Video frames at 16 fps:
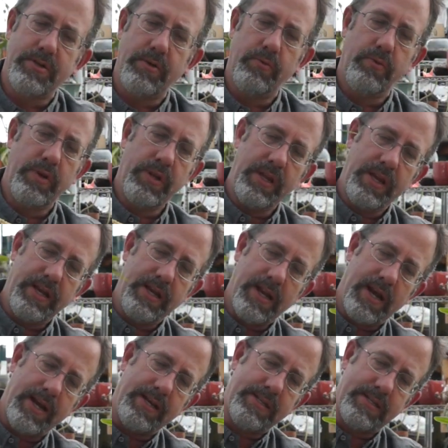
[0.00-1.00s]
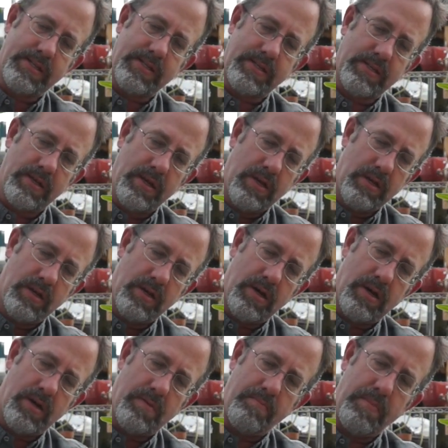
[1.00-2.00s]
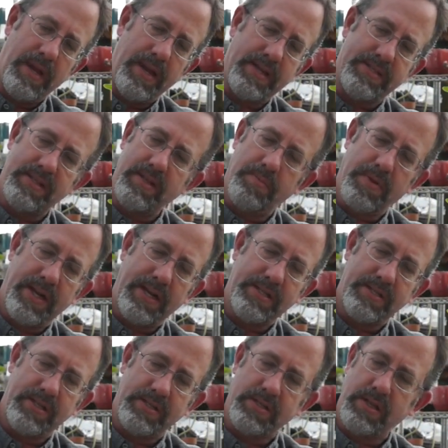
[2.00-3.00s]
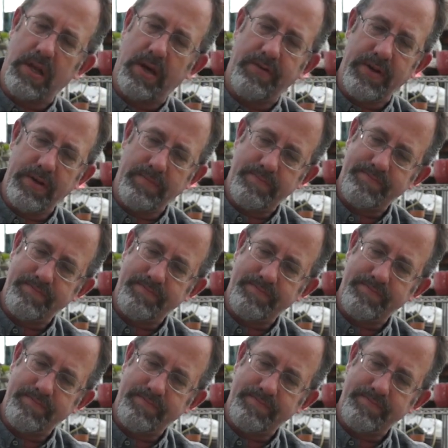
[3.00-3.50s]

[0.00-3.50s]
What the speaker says: a really nice mix, and the plants just love it.